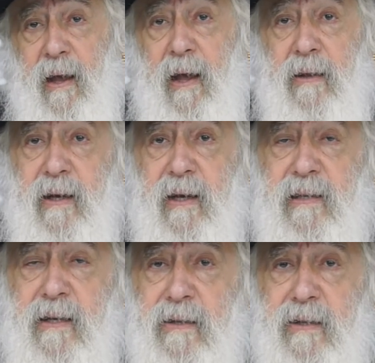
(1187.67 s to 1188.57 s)
And there is
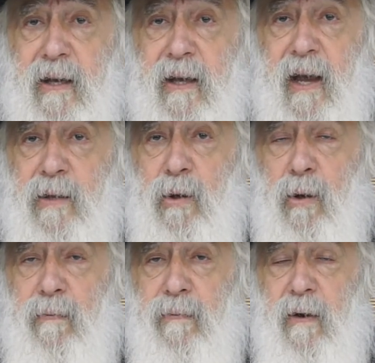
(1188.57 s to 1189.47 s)
another kind
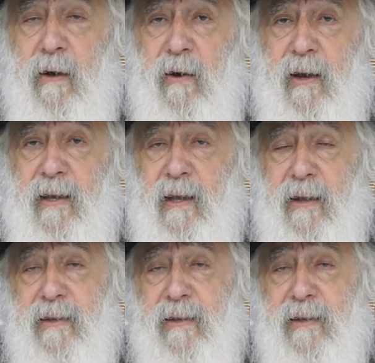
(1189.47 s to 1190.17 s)
of re'iyah.